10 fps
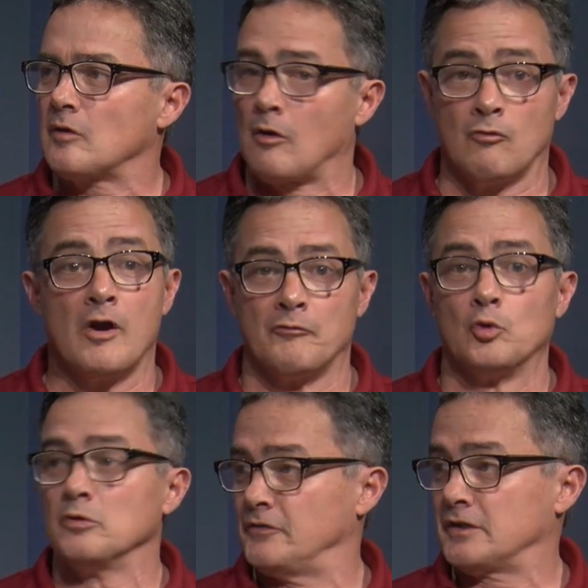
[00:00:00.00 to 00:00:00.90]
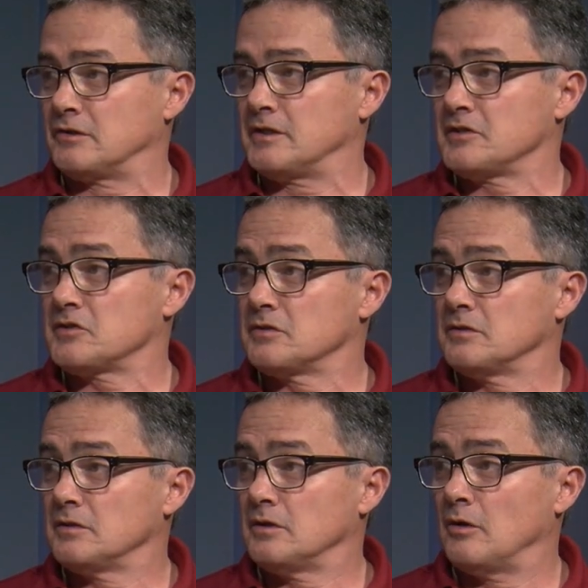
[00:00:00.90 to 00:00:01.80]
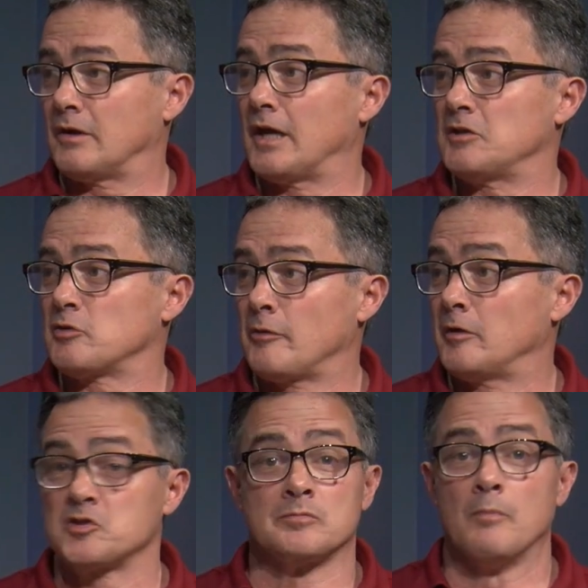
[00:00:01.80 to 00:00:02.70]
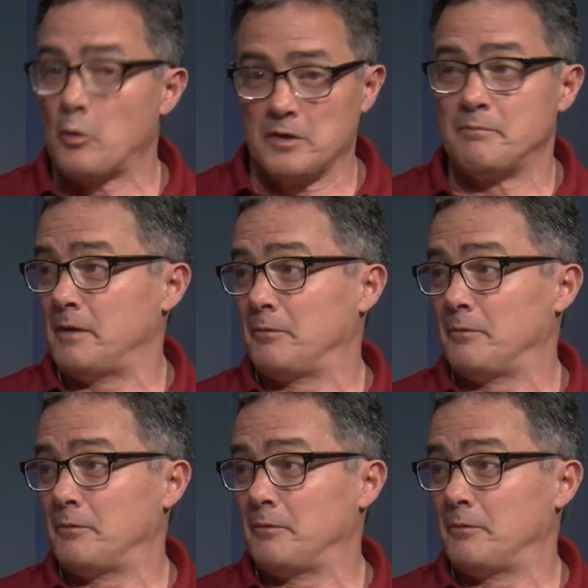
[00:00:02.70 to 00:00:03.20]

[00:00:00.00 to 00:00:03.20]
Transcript: are run rule victories. Okay, so they're smoking people.